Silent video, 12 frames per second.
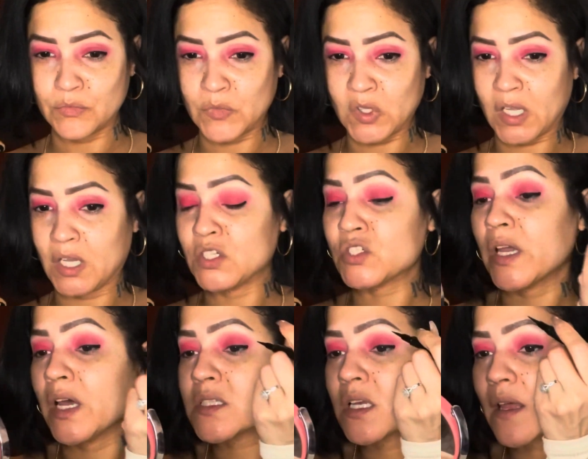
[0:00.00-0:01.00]
Okay, she
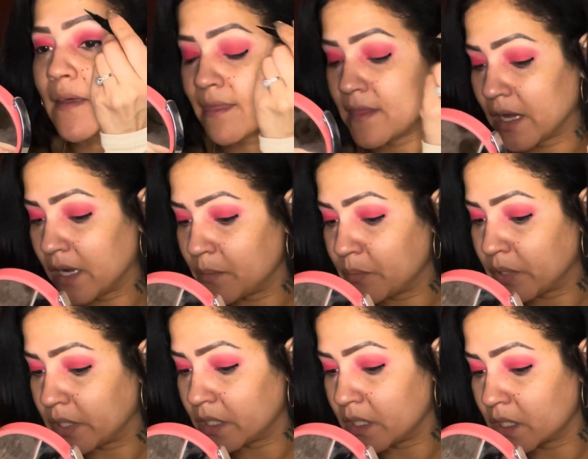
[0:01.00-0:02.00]
has it like that,
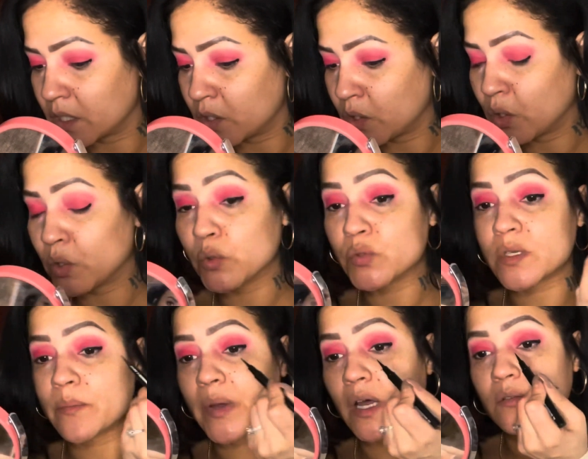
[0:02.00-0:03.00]
but it goes
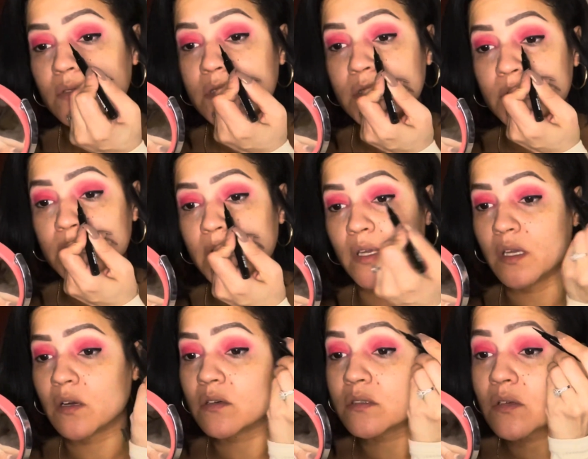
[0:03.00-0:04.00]
about to
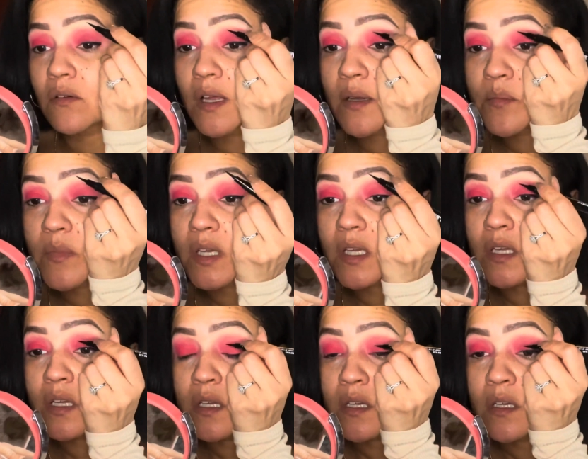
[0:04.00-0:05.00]
here. So let me,
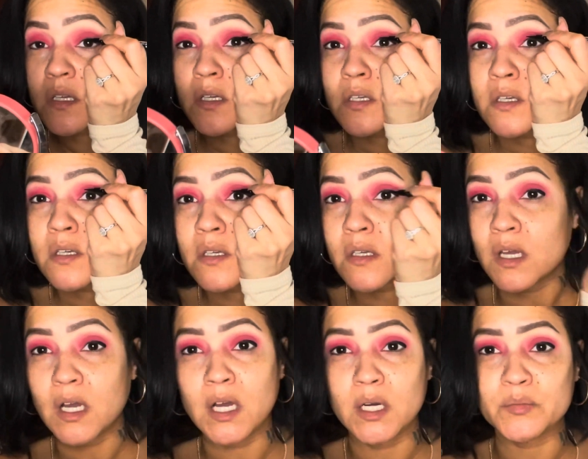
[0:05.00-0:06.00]

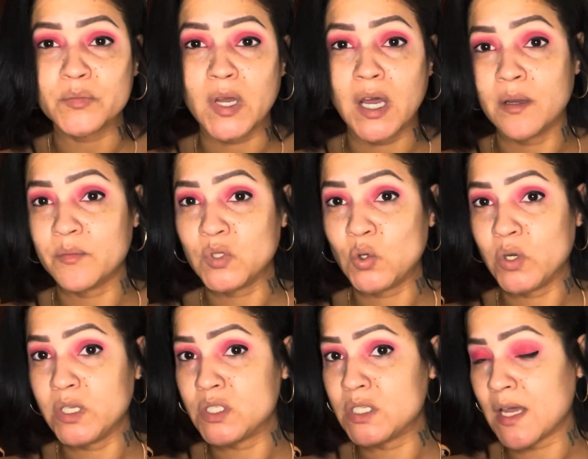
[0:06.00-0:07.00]
I'm
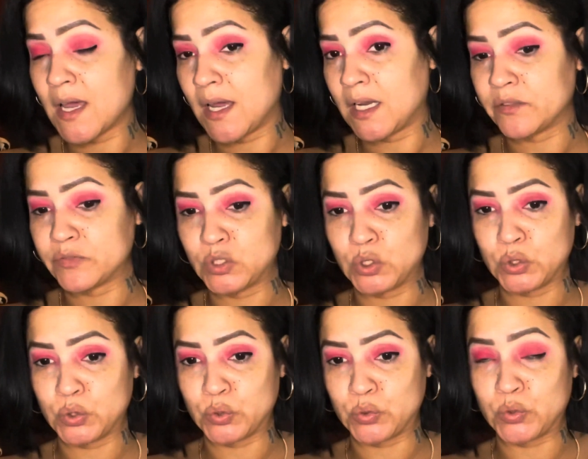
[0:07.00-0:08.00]
going to have
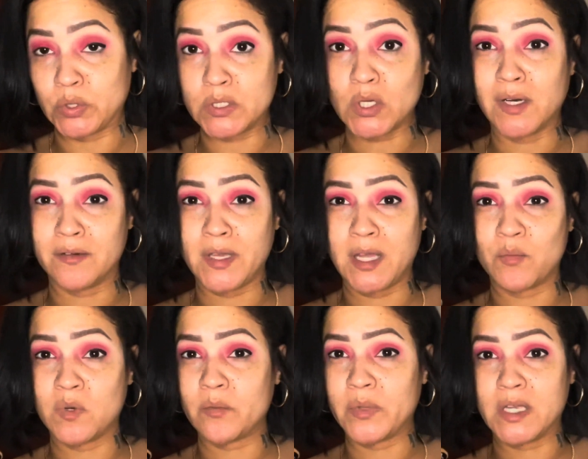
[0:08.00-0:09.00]
to do this off
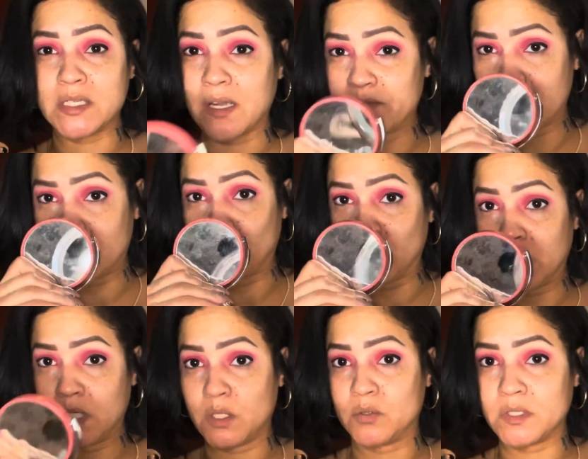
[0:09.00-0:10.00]
camera because I have to get really
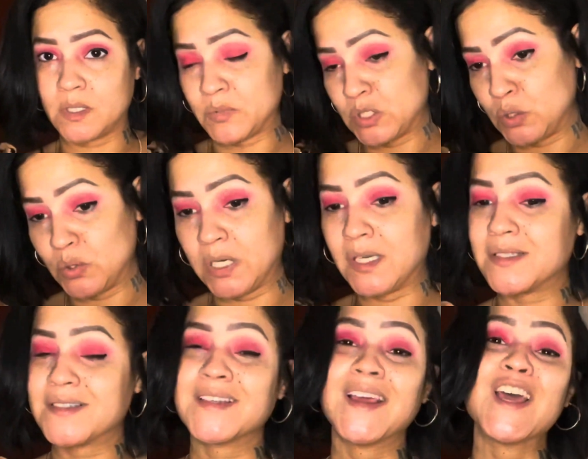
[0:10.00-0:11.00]
close up to do
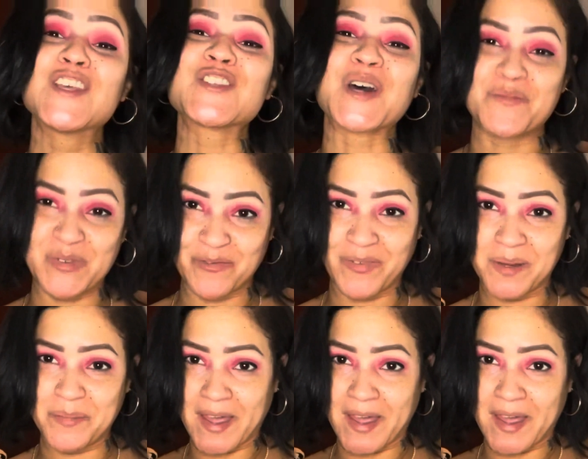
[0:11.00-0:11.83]
this. So I'll be right back.